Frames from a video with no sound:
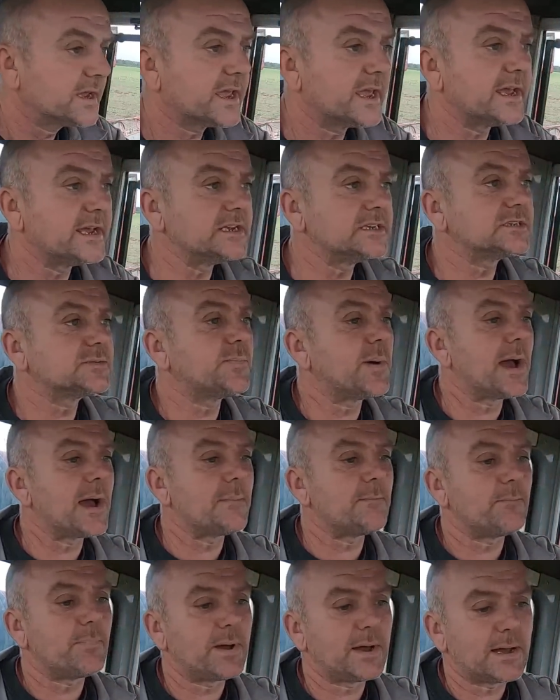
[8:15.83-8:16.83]

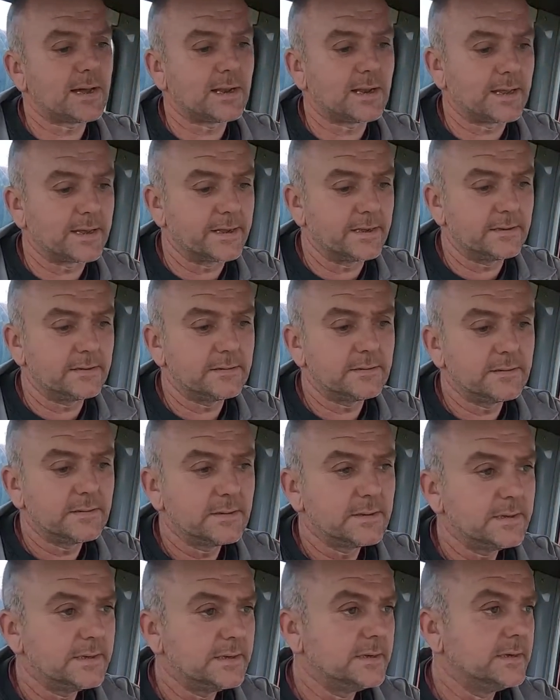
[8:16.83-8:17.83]
Kingsbarn barley.
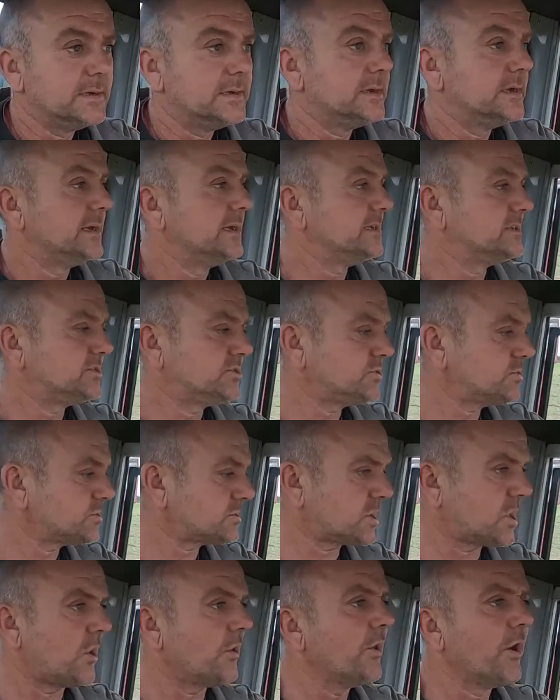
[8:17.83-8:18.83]
It's
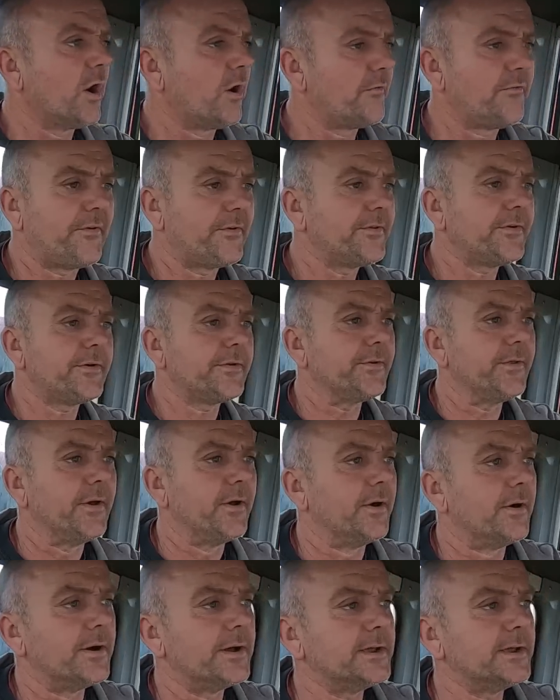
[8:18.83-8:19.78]
just gone off. I don't know.